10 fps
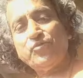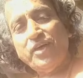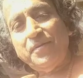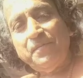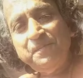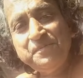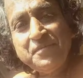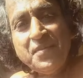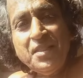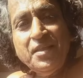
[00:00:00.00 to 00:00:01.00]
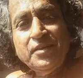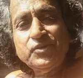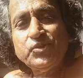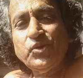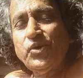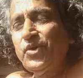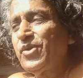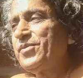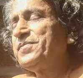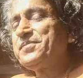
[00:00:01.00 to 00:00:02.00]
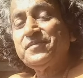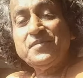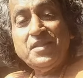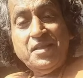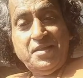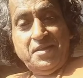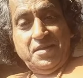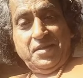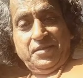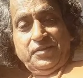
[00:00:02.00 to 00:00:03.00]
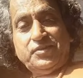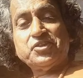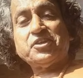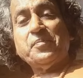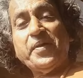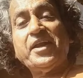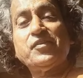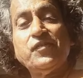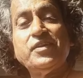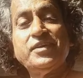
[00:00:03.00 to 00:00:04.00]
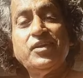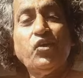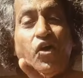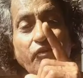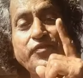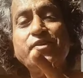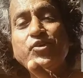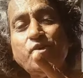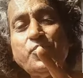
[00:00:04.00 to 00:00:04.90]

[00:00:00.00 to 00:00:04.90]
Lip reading: well. So, this is comparatively a long video,